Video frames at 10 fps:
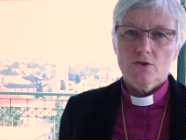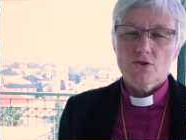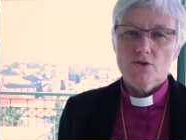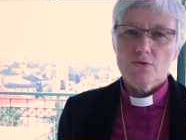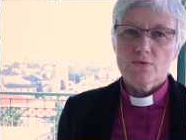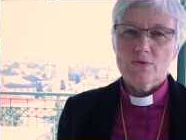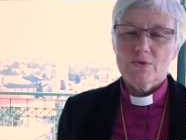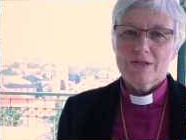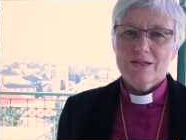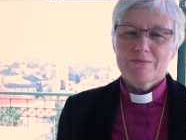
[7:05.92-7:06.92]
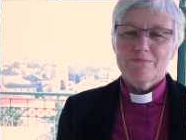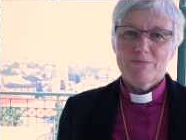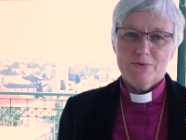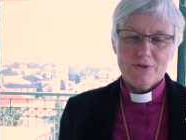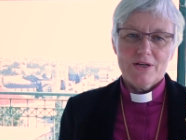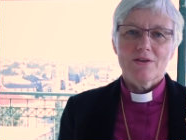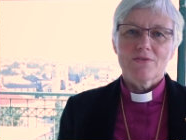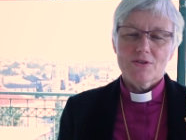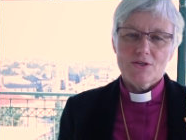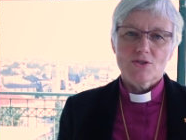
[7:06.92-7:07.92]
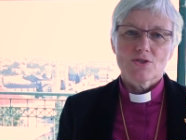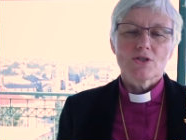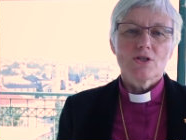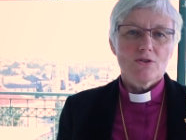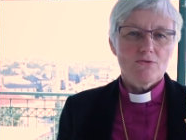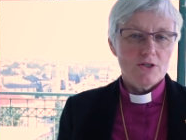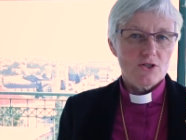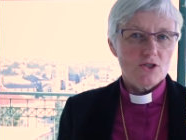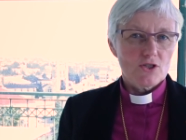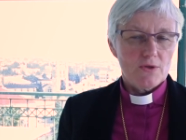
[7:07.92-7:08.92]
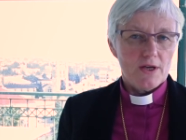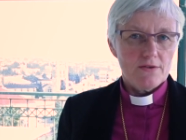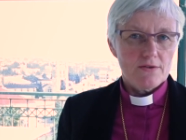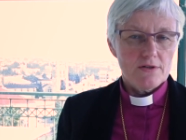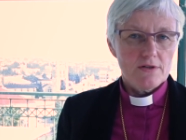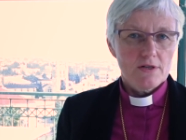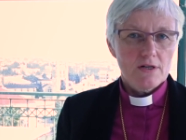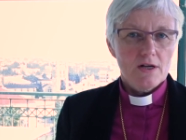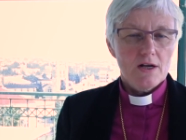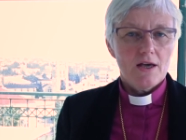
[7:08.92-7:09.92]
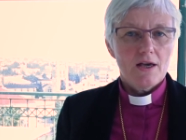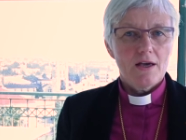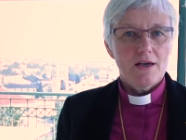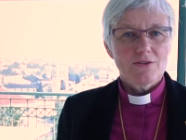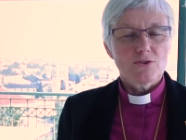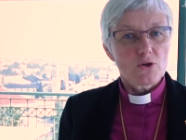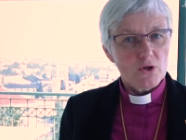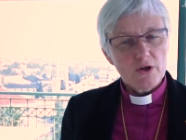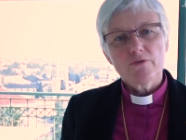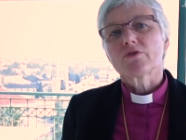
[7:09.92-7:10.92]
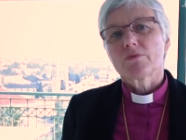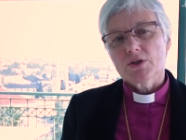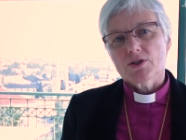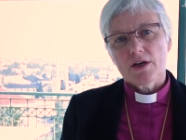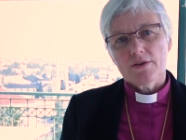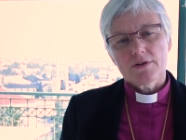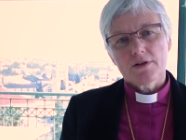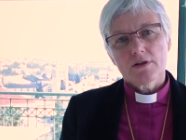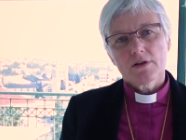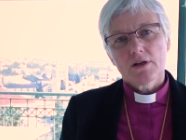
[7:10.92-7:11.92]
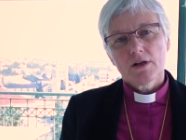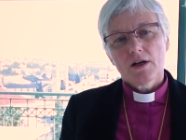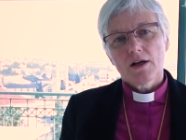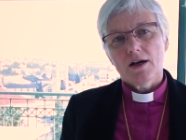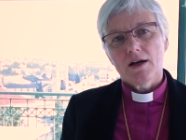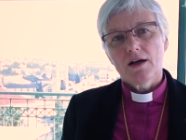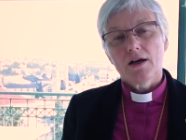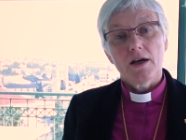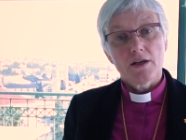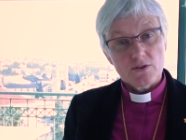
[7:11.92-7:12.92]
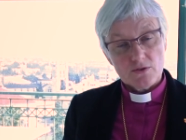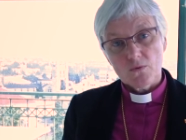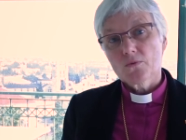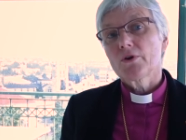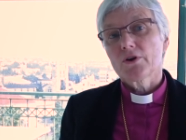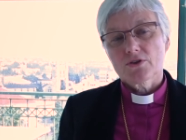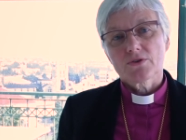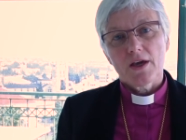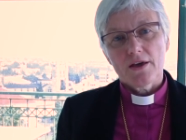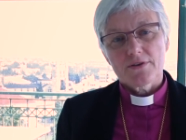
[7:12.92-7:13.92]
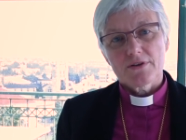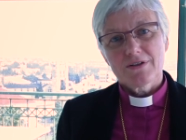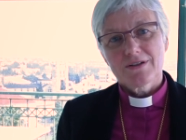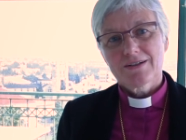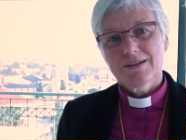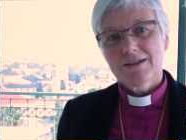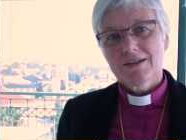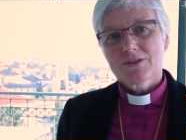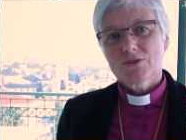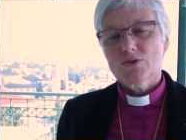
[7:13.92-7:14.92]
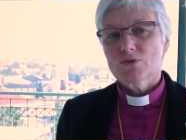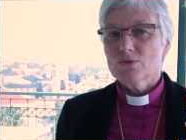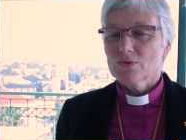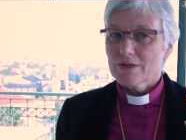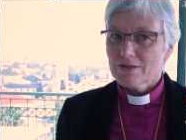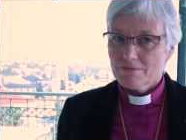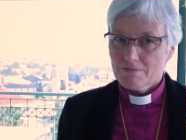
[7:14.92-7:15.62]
to bring these religions together and learn from each other, and work together to